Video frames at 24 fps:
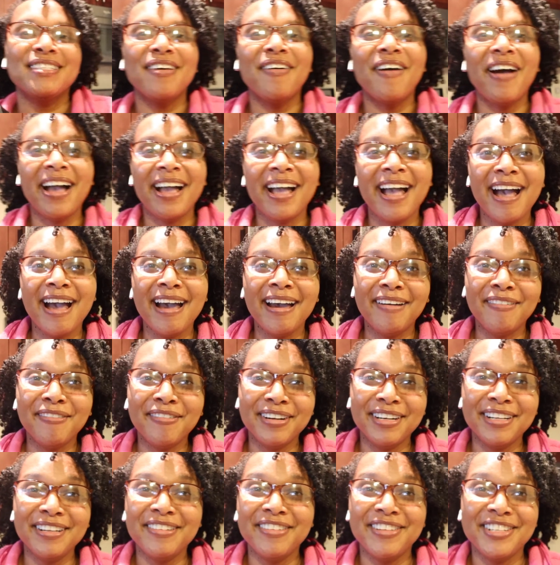I got
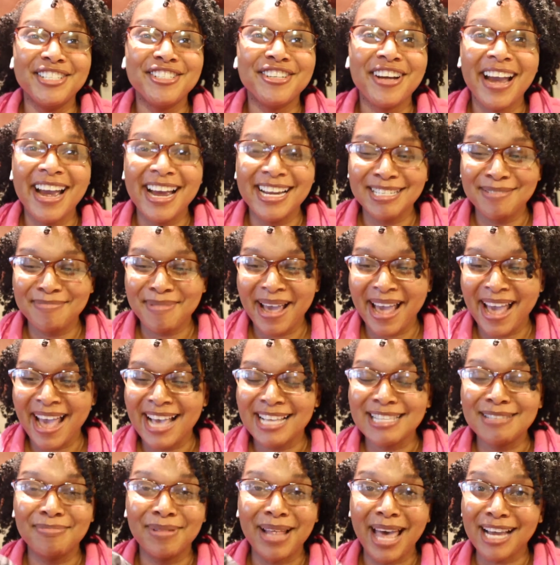one of the trash
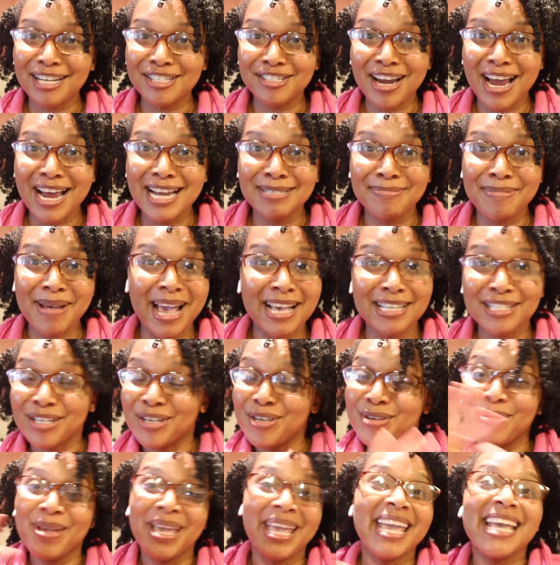bags, black trash bags, so
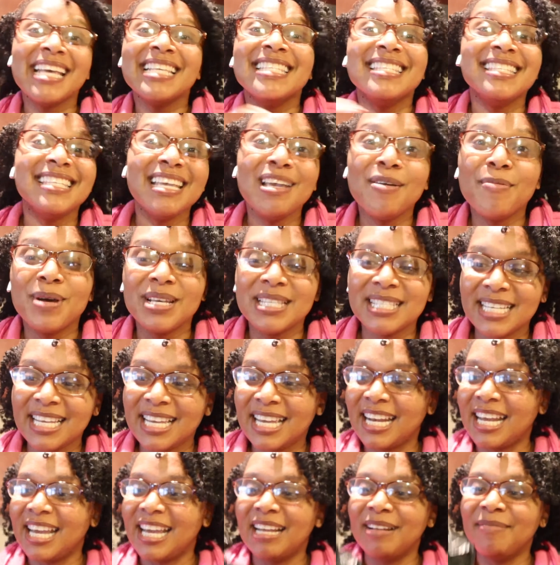you can't see what's
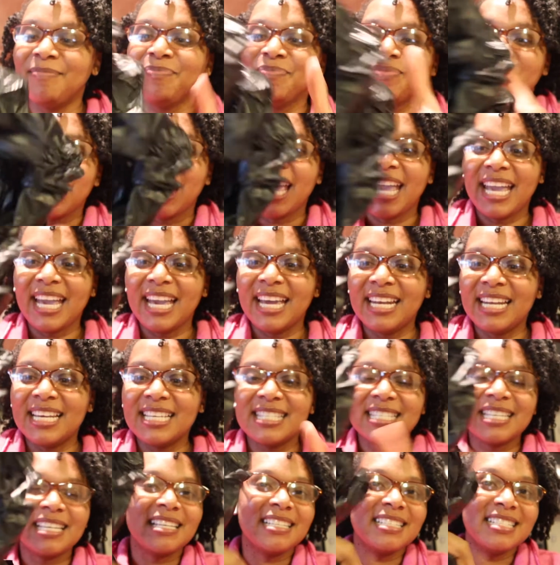in it, and
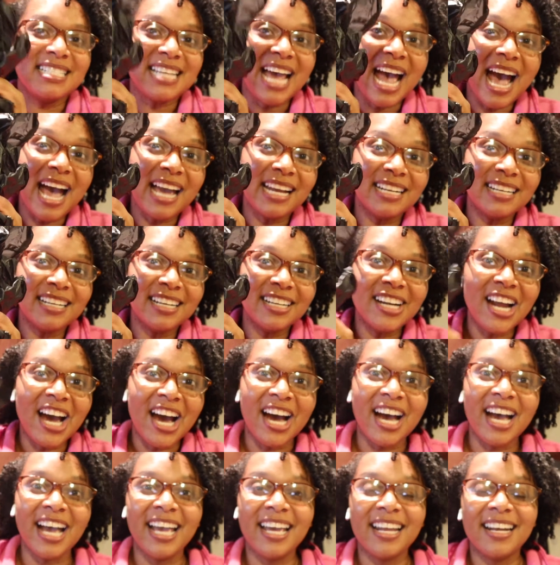it's tied in a
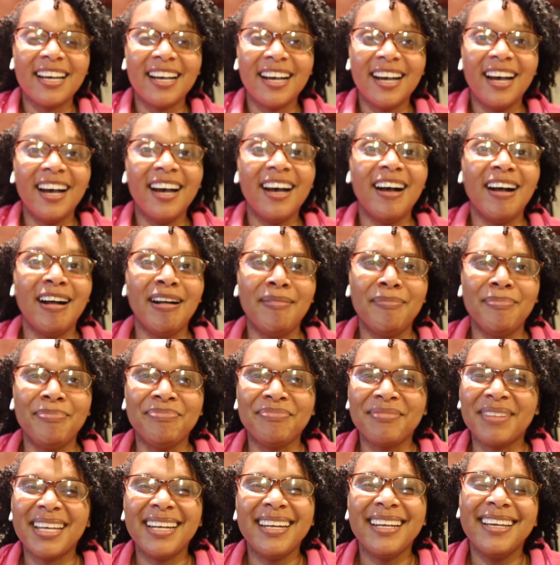knot,
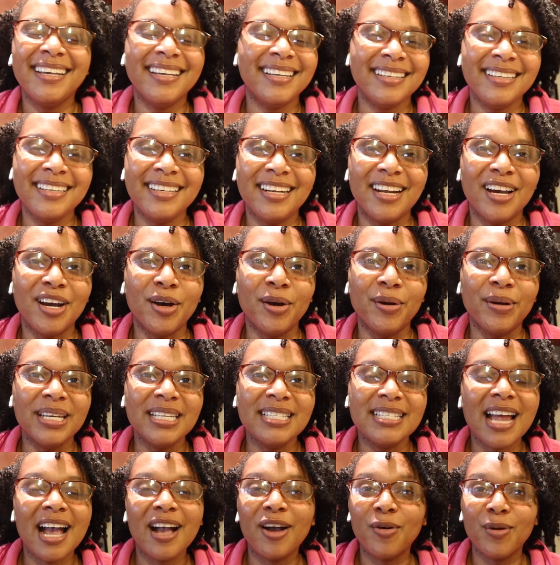and you know, he's
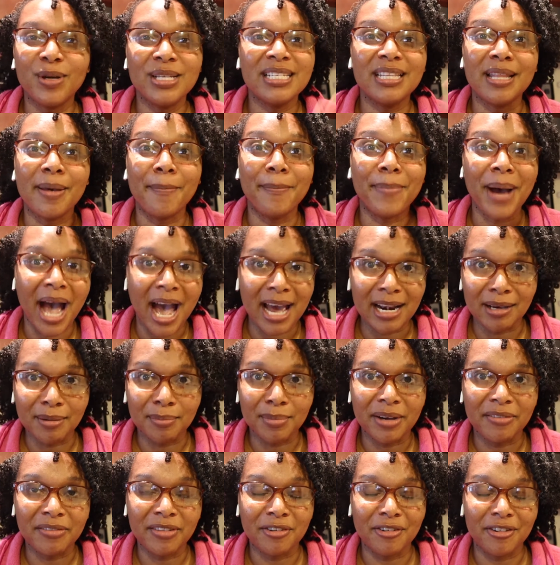not going to the bottom
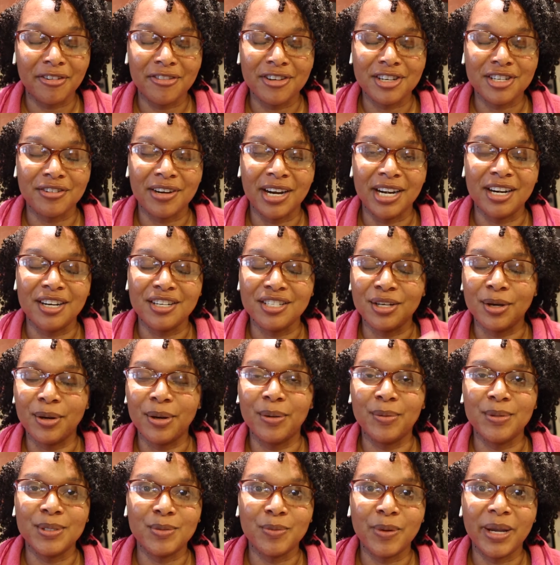of the refrigerator, so
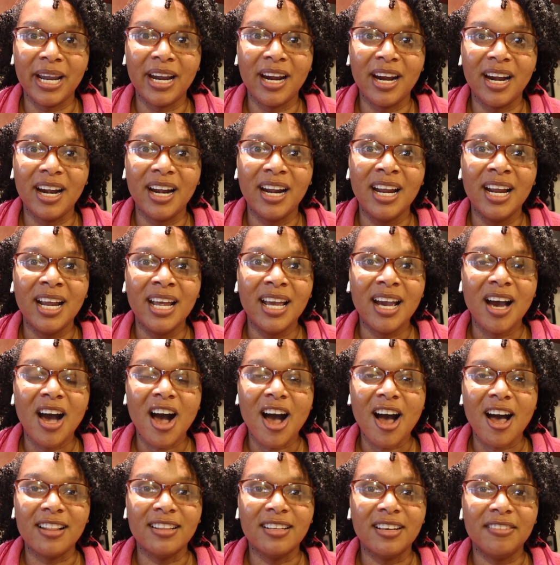it was where
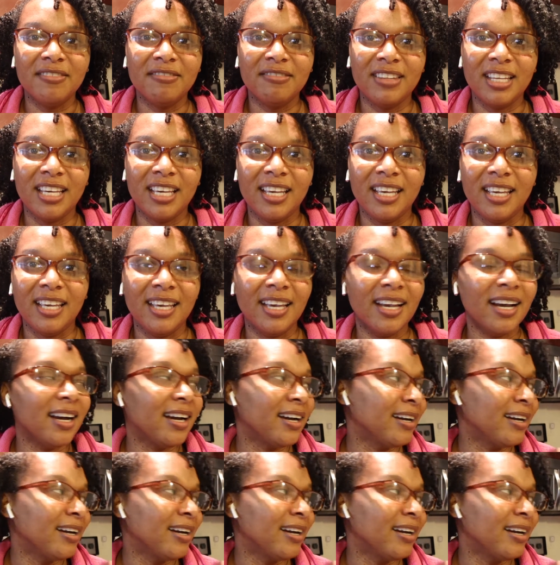all of the